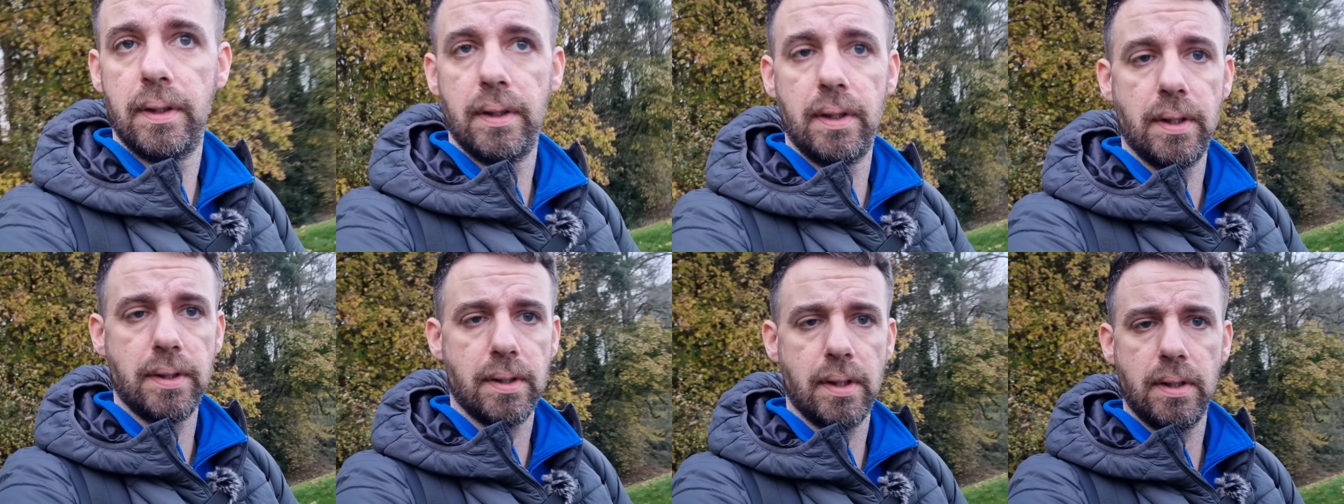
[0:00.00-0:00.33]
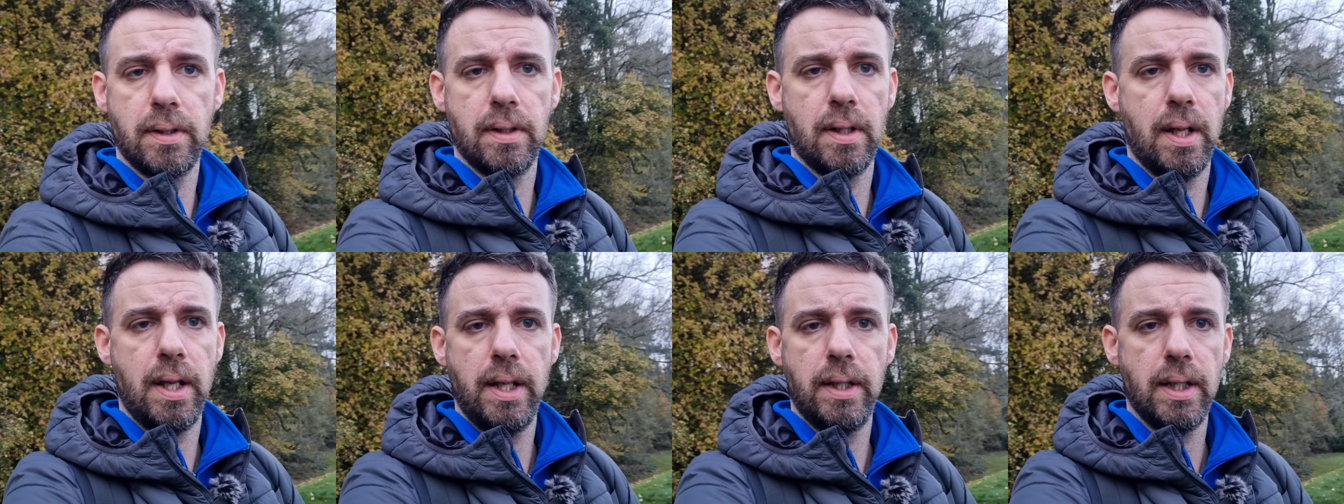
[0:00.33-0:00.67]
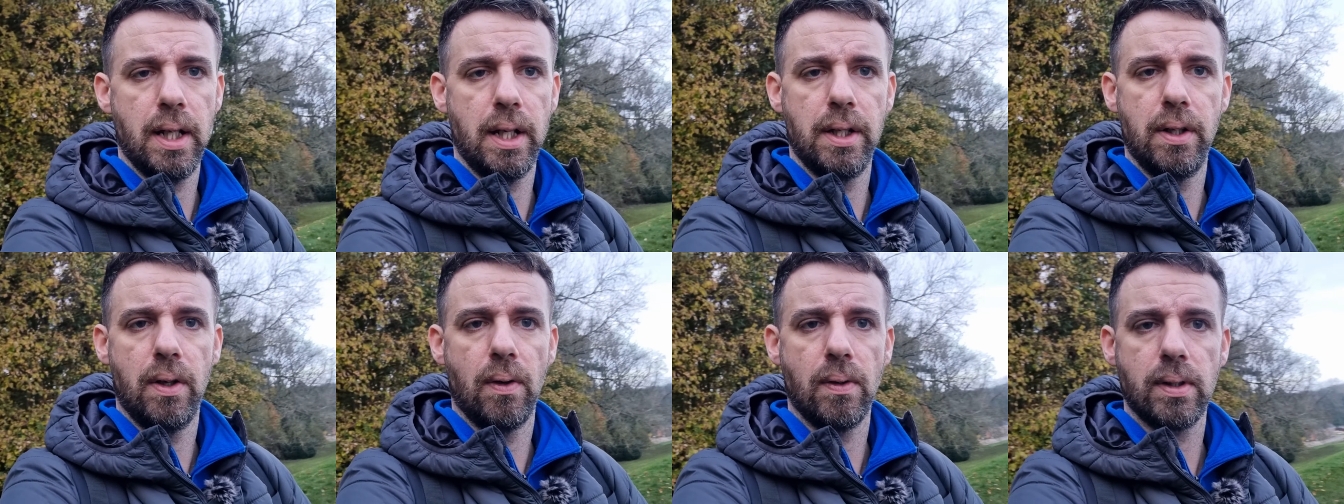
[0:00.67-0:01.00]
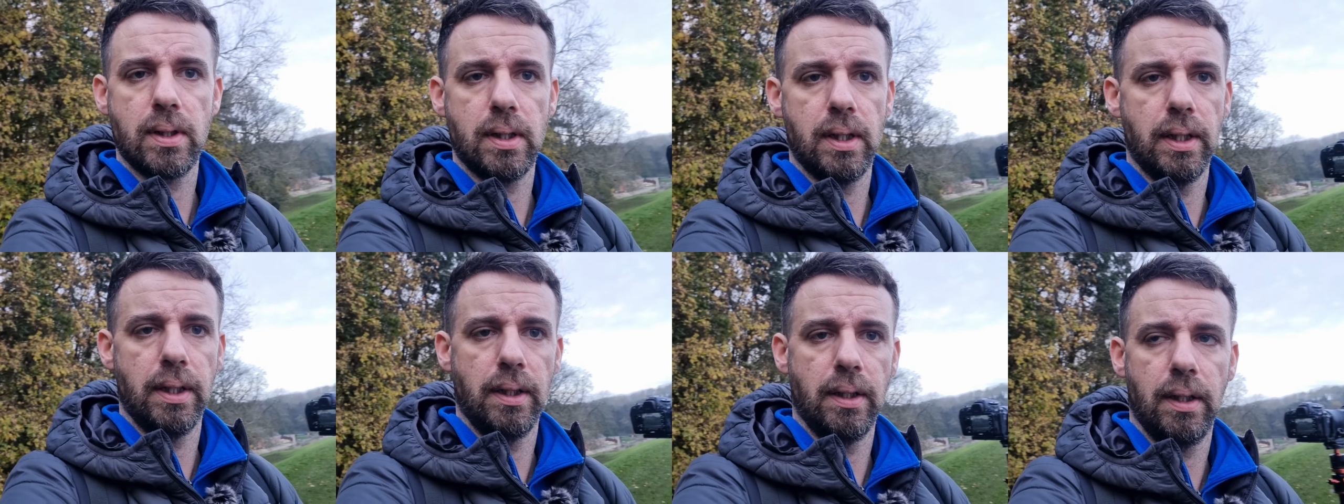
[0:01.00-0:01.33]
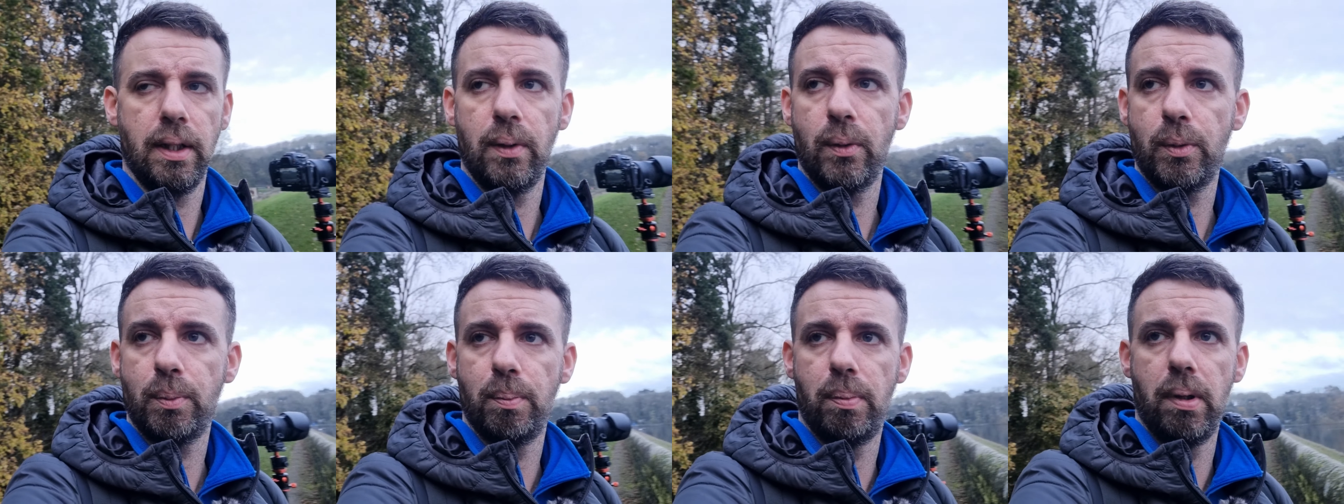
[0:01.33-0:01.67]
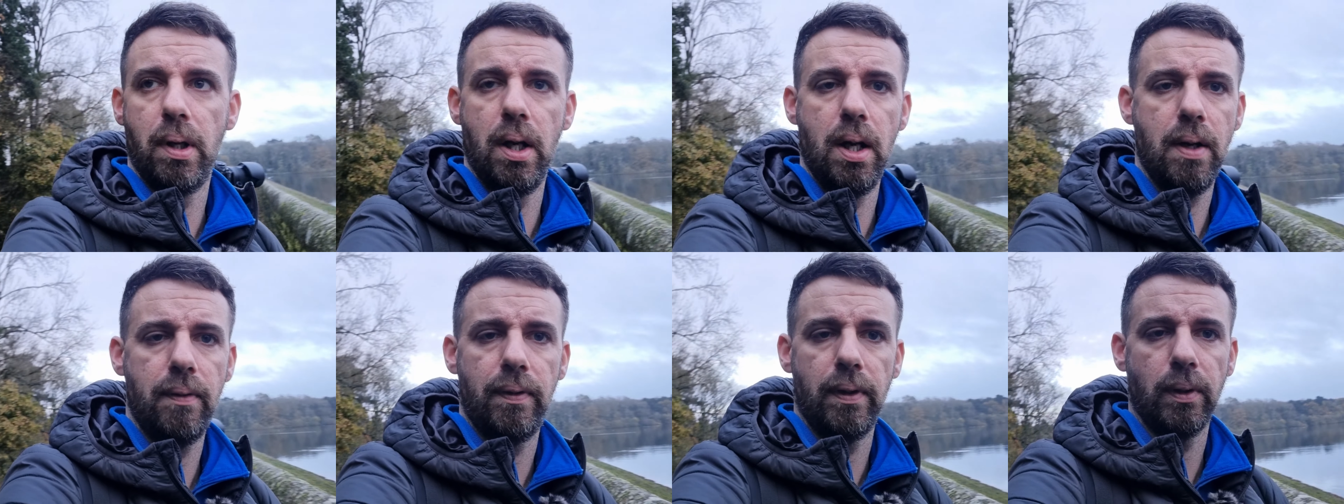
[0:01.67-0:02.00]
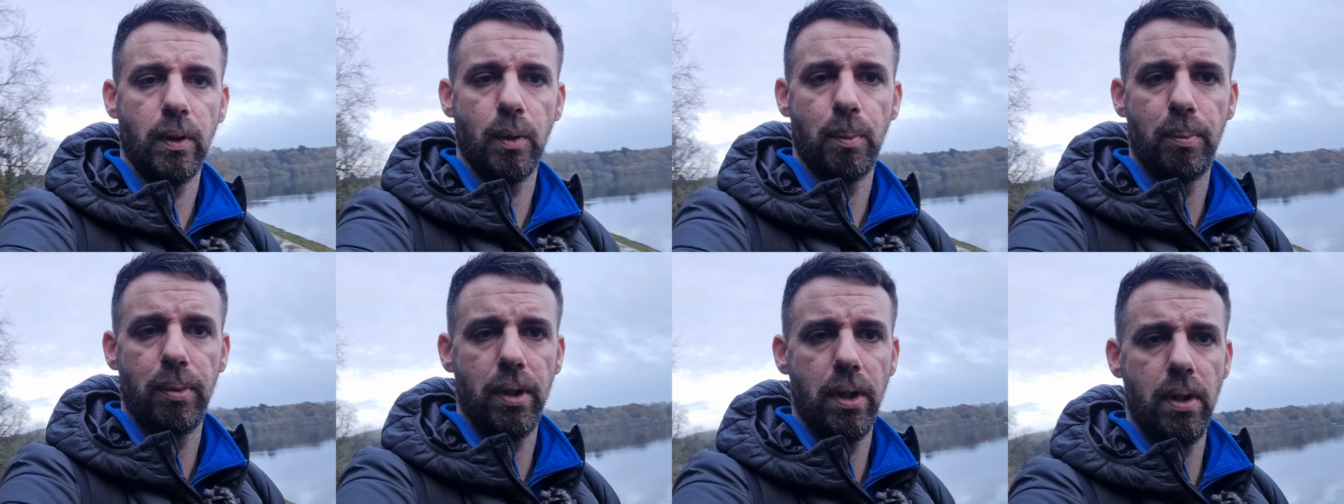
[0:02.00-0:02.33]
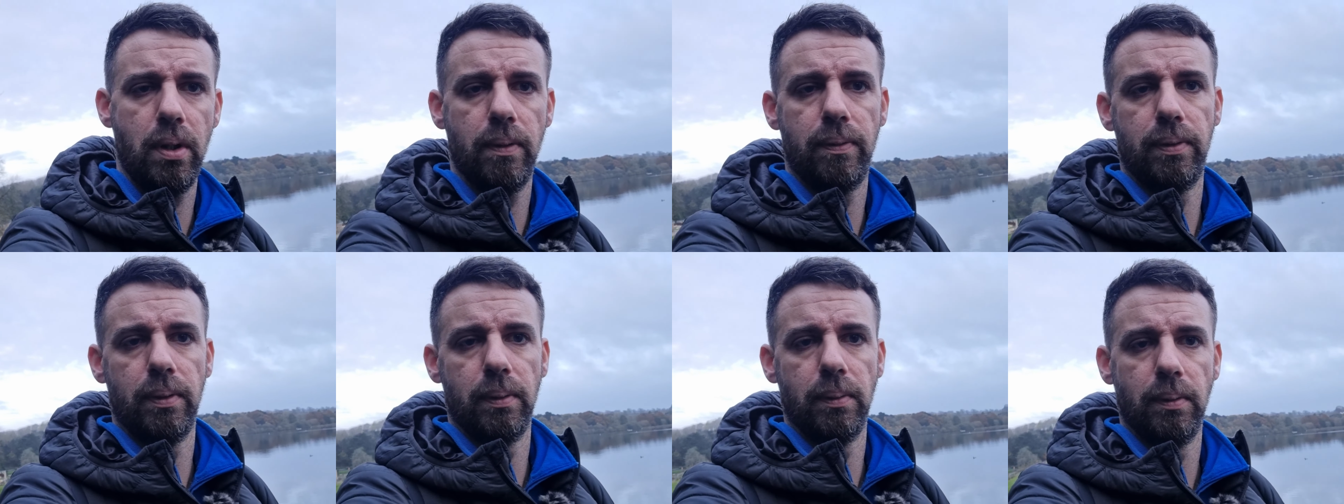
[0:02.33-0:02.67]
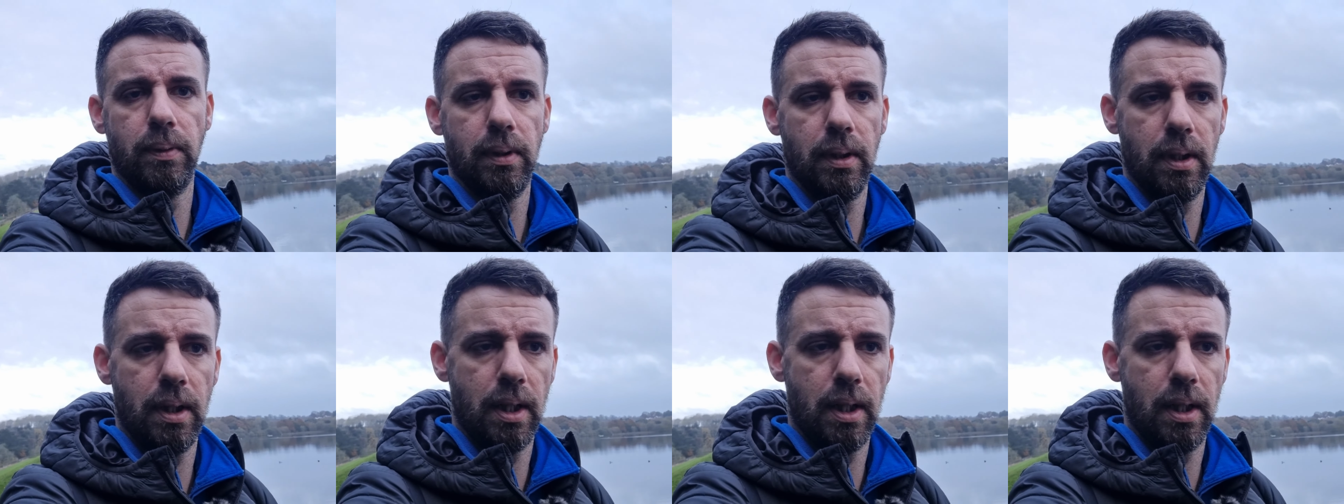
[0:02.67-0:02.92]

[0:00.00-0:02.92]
The sun hit that nicely. It was perfect, it was beautiful.